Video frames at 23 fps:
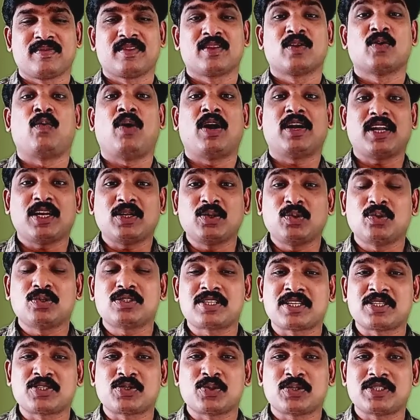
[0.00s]
What are those
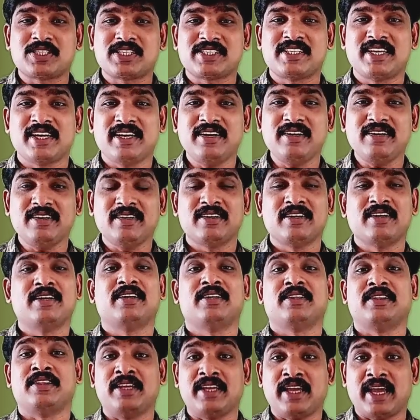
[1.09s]
resources then?
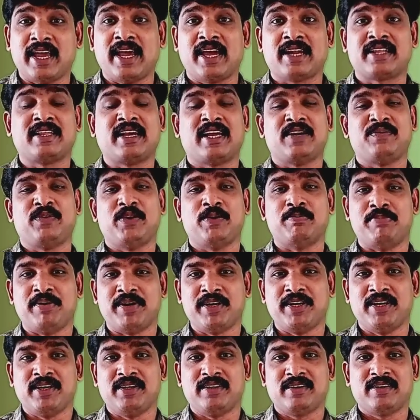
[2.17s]
The air that we
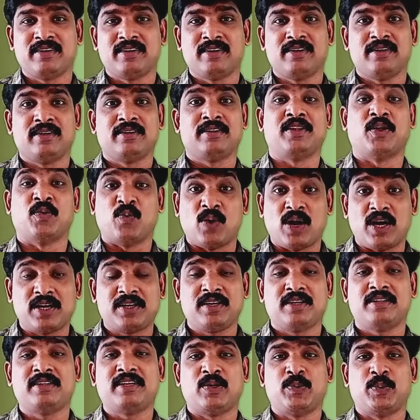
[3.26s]
breathe, the
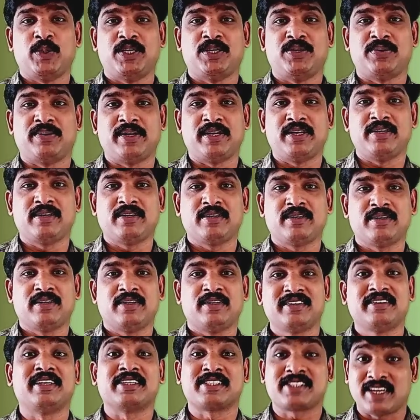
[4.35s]
water that we drink,
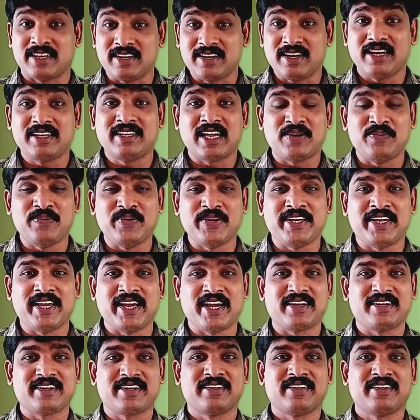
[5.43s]
the sunlight that we
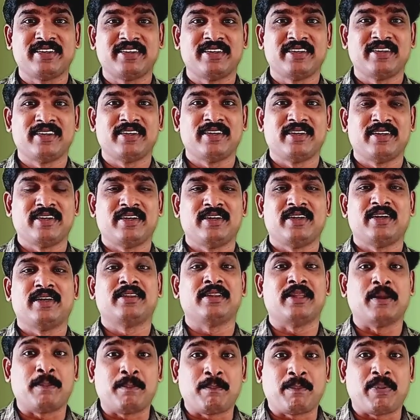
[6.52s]
get,
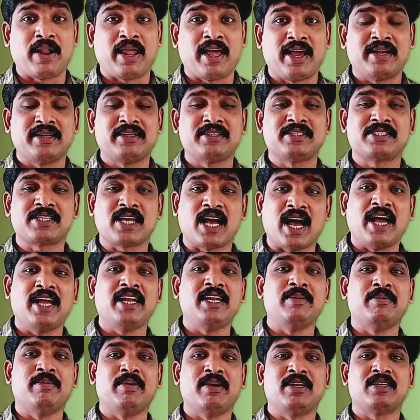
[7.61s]
the plants,
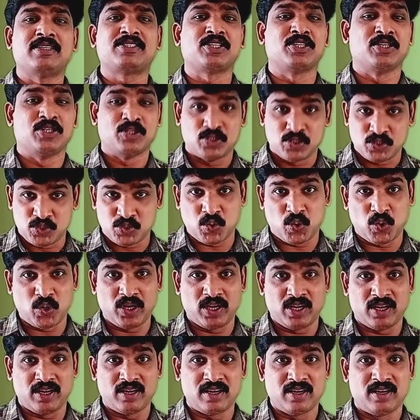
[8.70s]
animals,
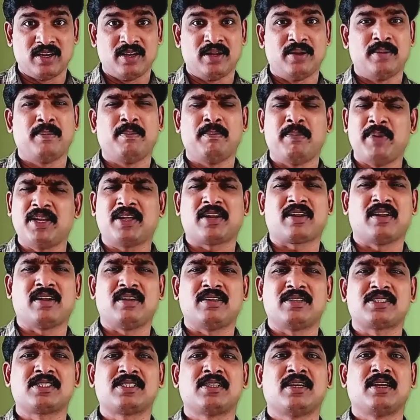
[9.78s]
soil,
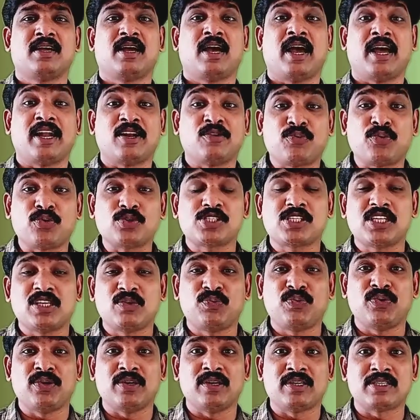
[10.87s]
minerals and fossil
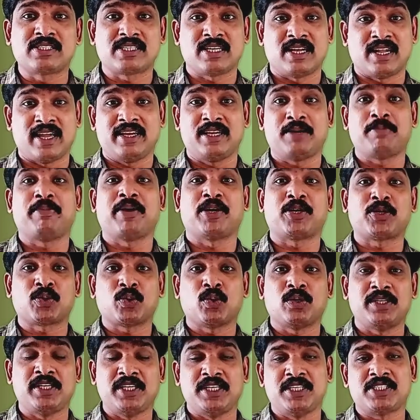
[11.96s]
fuels like
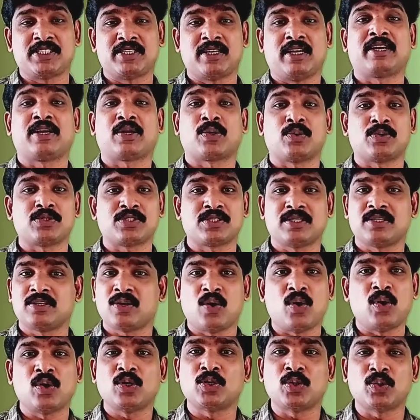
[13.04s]
petrol, diesel, kerosene,
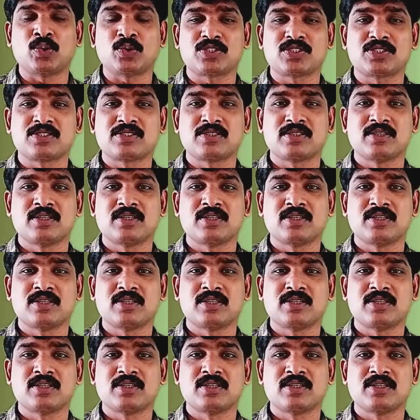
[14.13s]
all those.